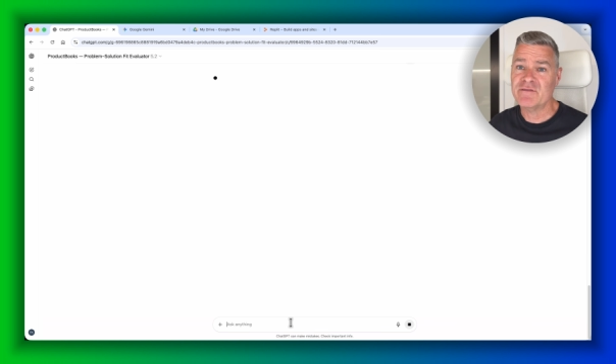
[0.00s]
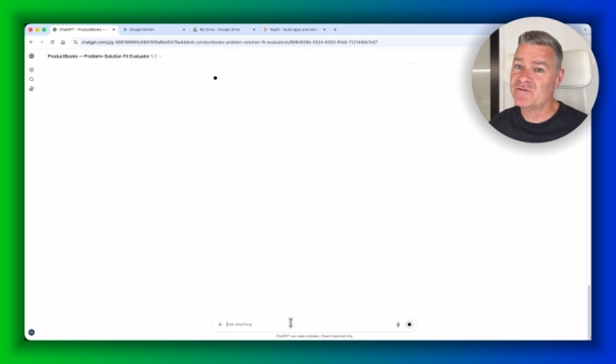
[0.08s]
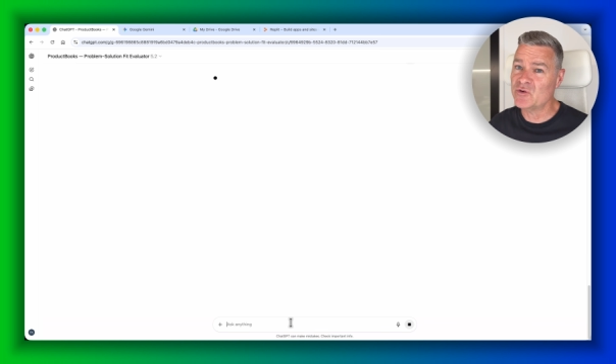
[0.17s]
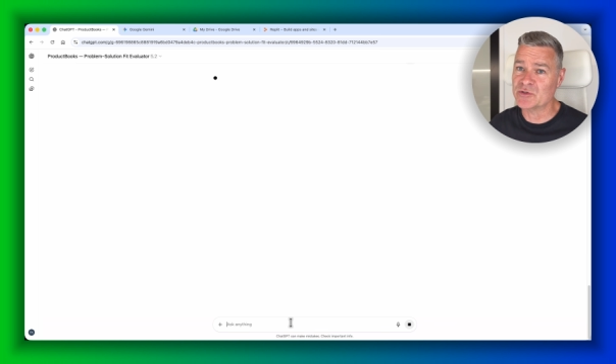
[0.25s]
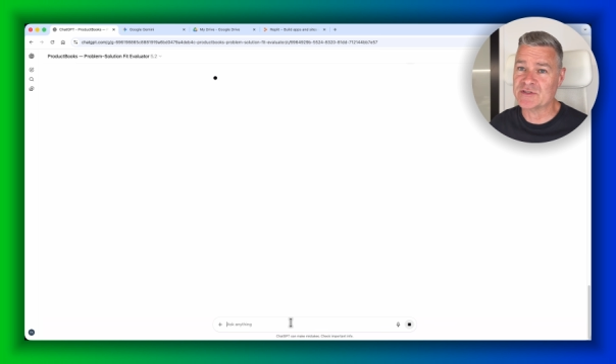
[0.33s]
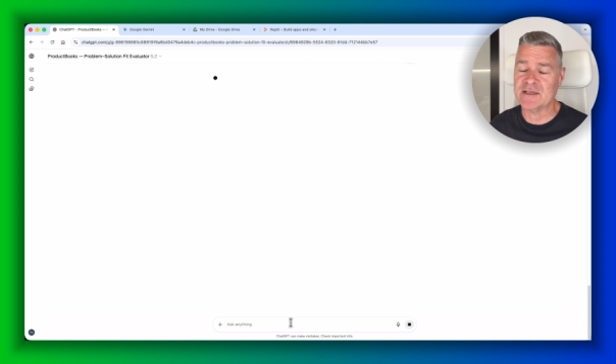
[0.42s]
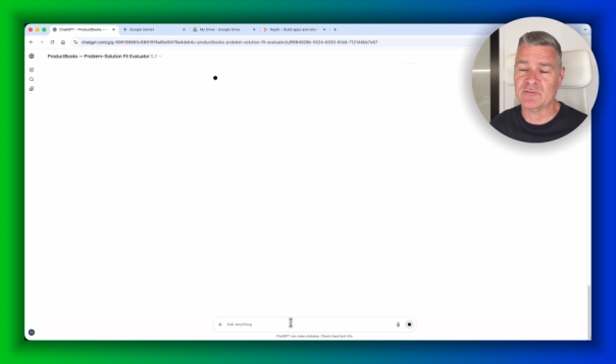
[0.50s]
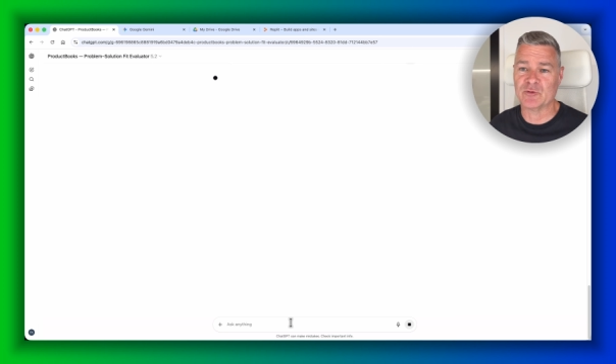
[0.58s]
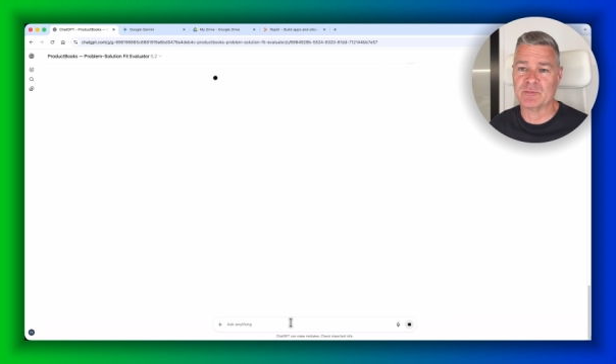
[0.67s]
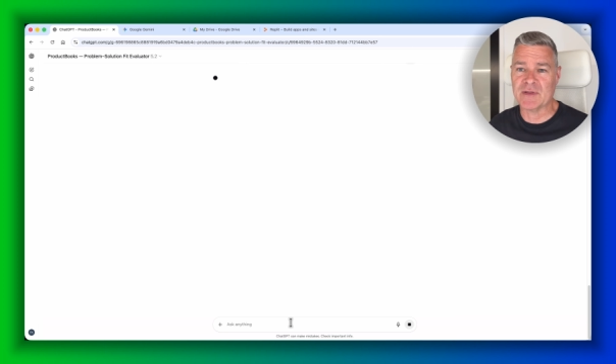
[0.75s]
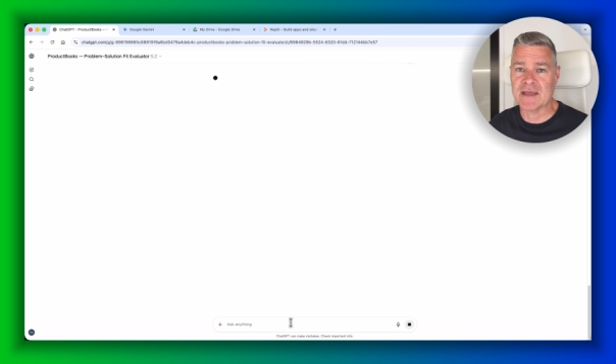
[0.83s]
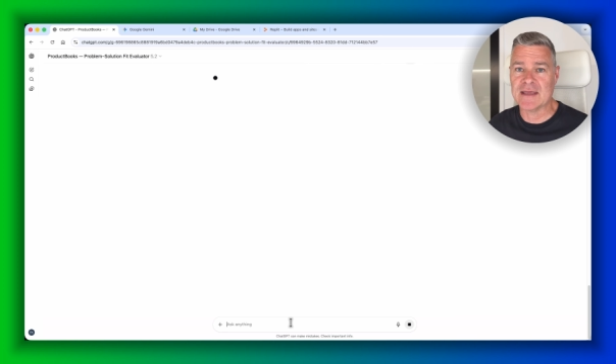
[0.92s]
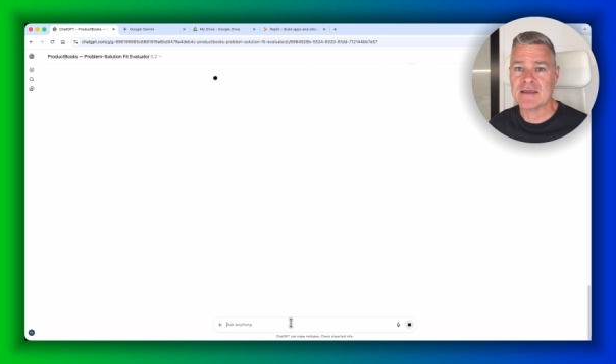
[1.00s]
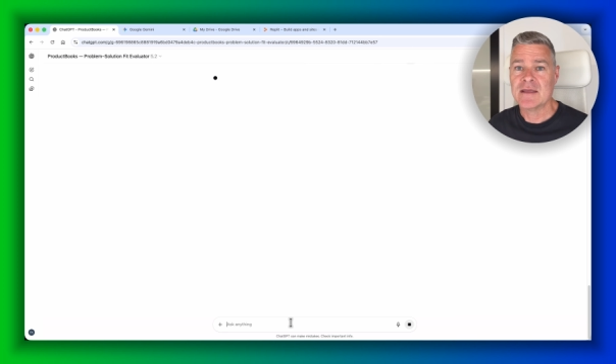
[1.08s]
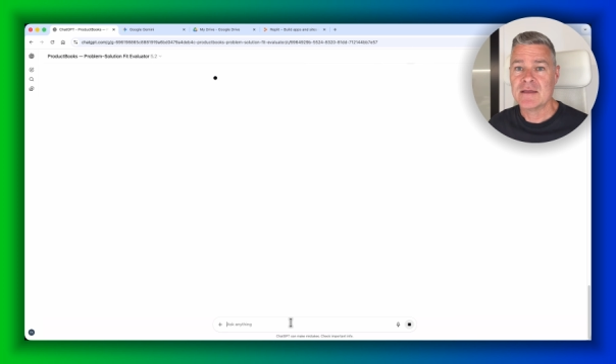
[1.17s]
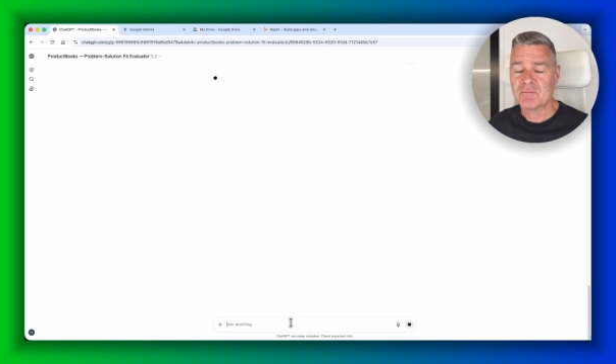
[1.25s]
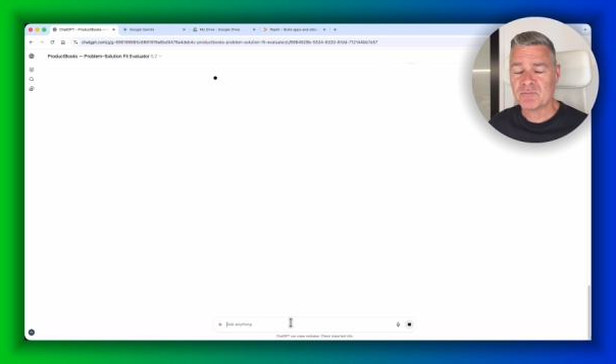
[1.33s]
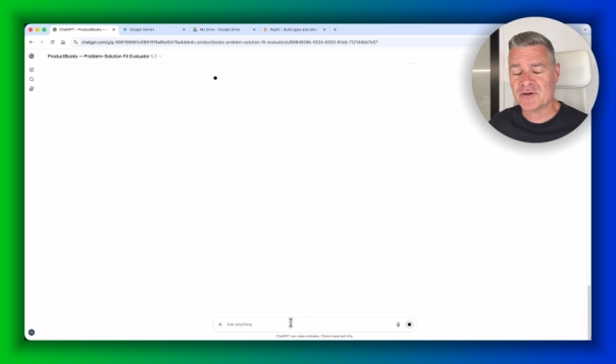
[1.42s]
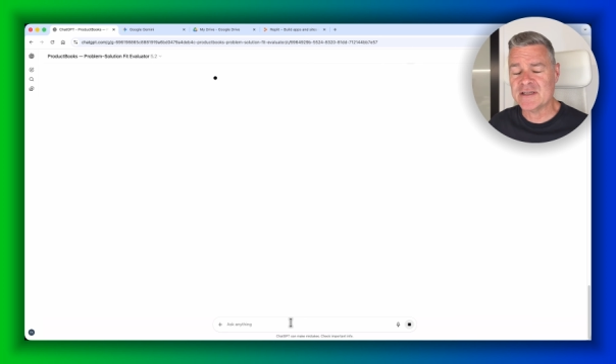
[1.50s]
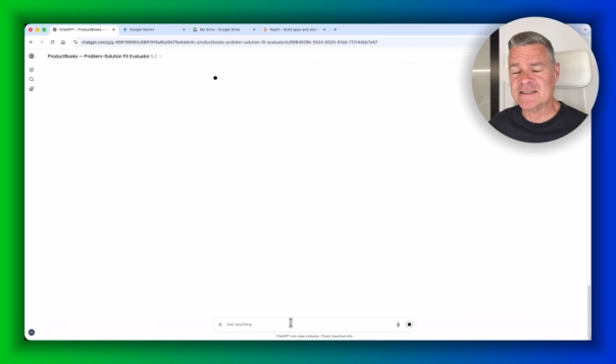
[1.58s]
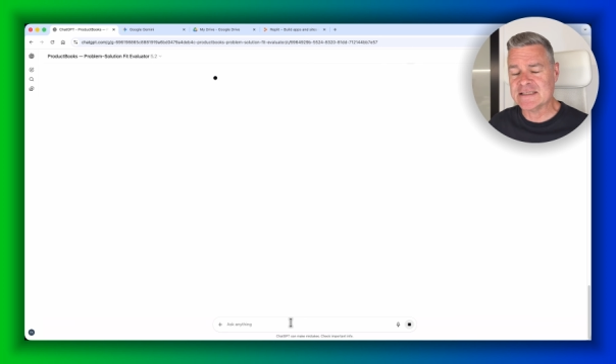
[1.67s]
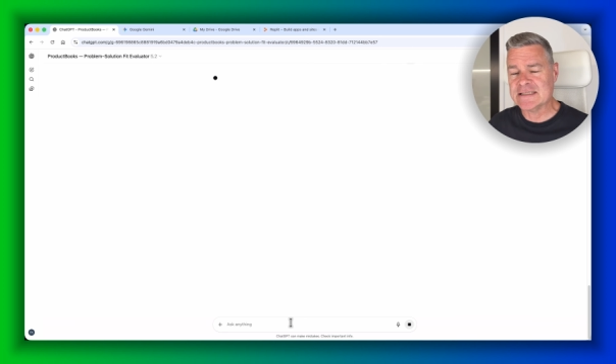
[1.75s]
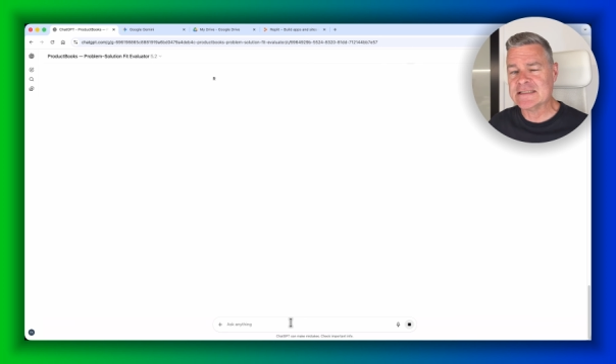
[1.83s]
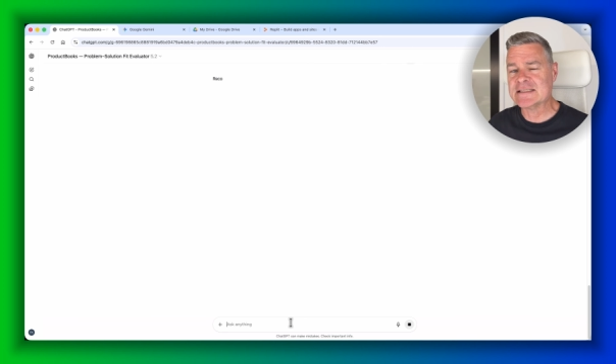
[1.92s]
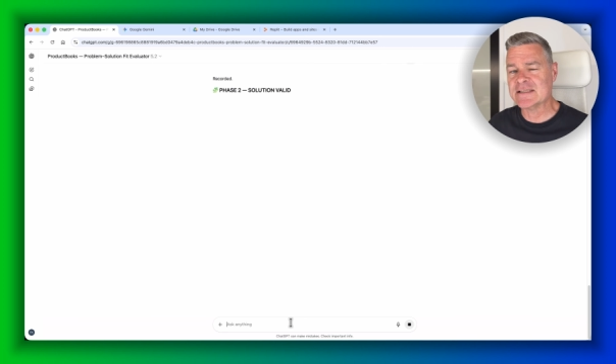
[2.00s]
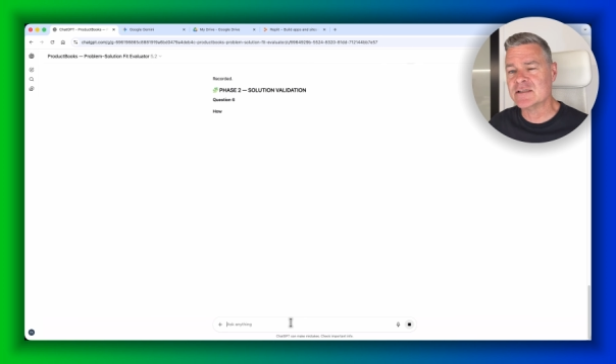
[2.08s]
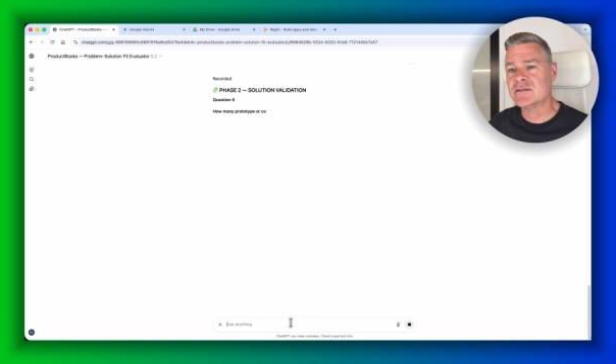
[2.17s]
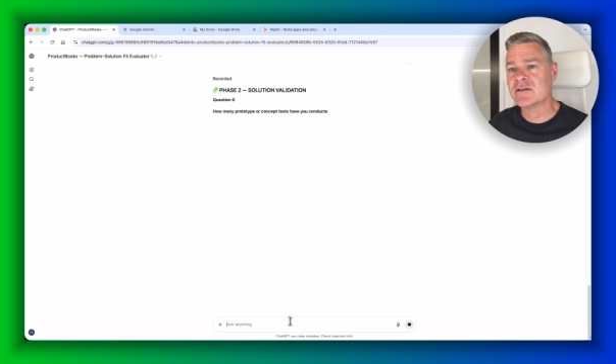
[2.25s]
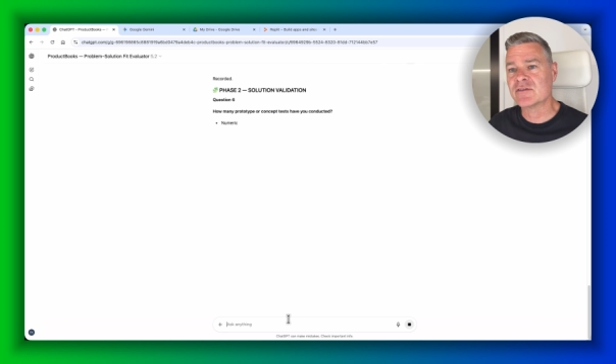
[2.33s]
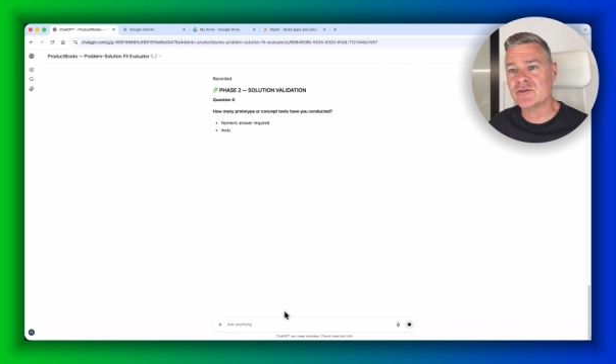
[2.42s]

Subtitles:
14 would be pretty decent,